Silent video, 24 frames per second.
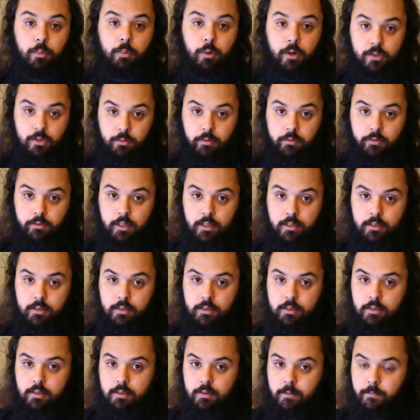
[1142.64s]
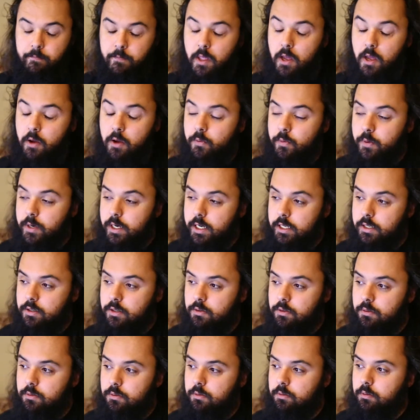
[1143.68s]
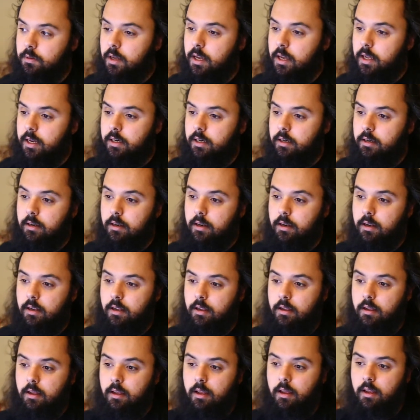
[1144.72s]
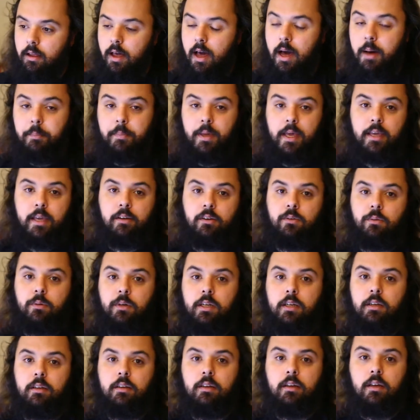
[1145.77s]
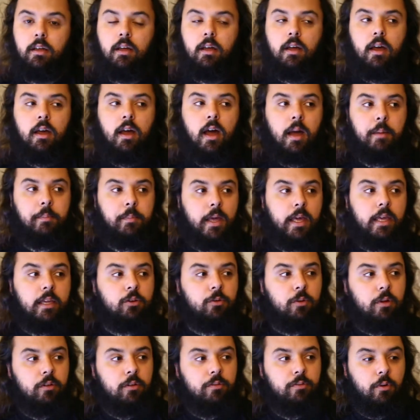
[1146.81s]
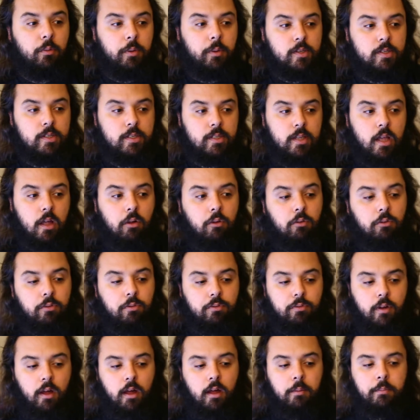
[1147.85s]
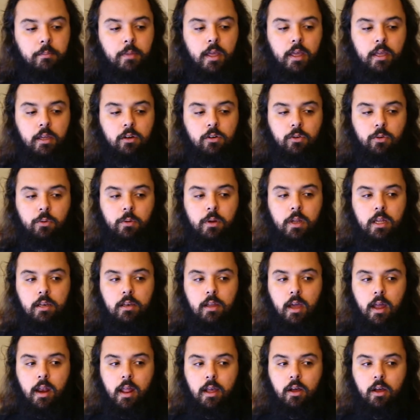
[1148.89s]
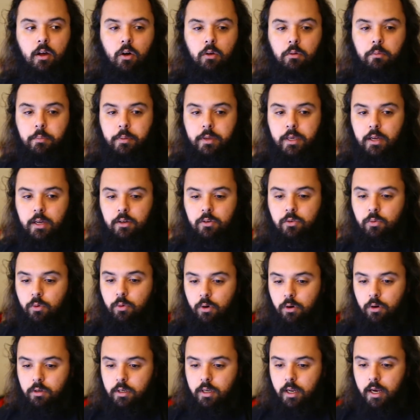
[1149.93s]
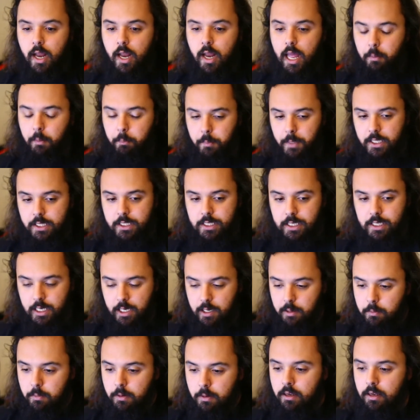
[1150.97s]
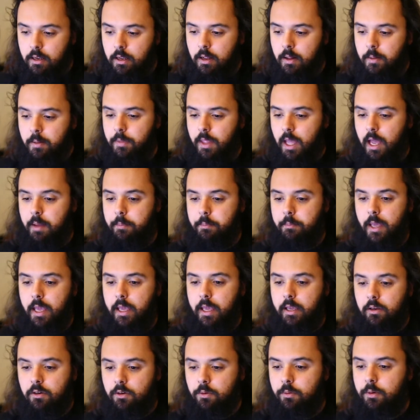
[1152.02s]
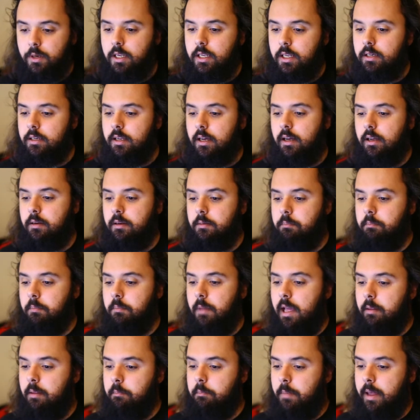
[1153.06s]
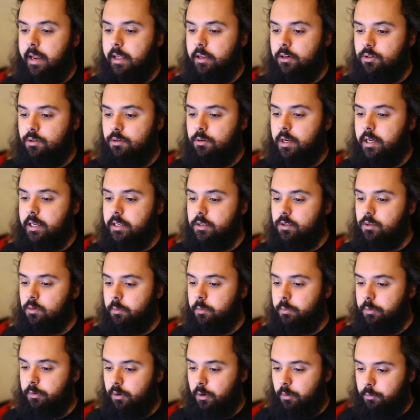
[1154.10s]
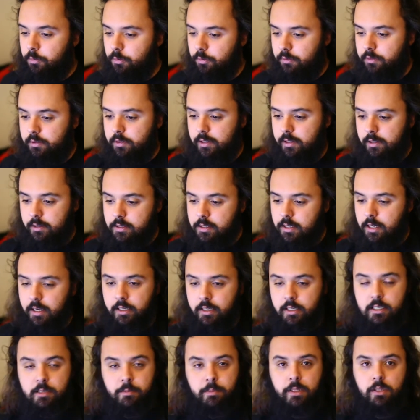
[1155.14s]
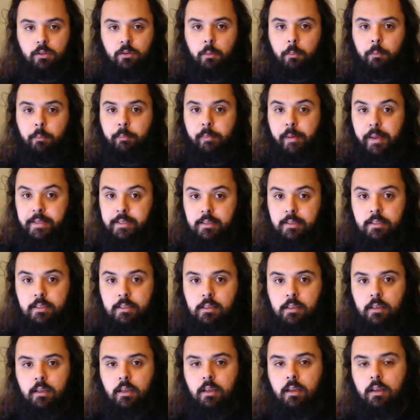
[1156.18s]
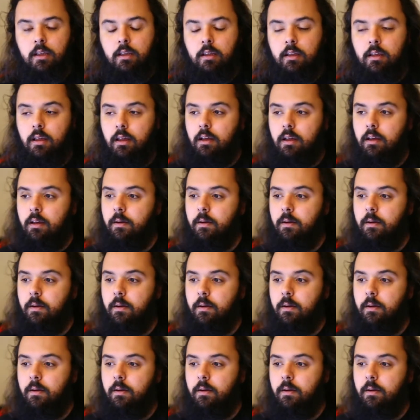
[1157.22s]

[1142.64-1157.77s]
of this. I really do. And I'm angry. I'm angry for myself. I'm angry that I can't be at work and help my team. I'm angry that my manager has to put up with this. Like, he's been the best. Like